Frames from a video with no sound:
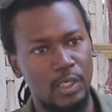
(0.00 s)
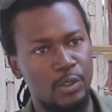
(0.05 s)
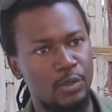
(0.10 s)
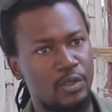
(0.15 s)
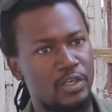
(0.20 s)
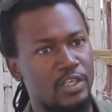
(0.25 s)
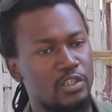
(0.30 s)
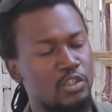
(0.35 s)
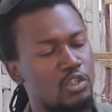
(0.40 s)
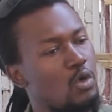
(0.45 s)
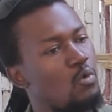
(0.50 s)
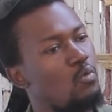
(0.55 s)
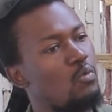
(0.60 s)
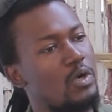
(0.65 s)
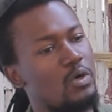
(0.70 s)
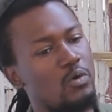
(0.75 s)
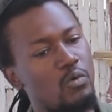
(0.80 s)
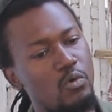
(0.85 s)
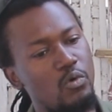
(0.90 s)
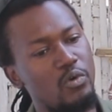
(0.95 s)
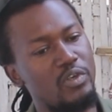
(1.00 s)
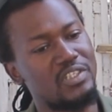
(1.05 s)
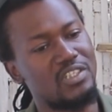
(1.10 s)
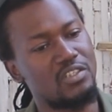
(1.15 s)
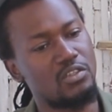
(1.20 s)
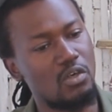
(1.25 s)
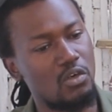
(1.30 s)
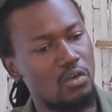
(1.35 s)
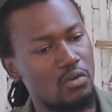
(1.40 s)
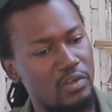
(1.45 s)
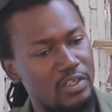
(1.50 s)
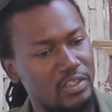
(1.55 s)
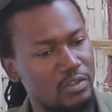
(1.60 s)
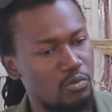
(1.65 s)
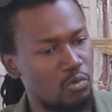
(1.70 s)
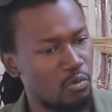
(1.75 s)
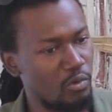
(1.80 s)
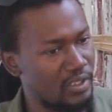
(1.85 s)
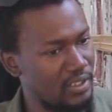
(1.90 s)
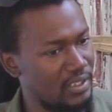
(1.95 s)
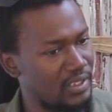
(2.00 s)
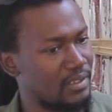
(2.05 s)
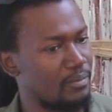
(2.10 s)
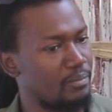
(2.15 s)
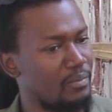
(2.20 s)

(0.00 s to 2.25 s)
Okay, someone who is struggling to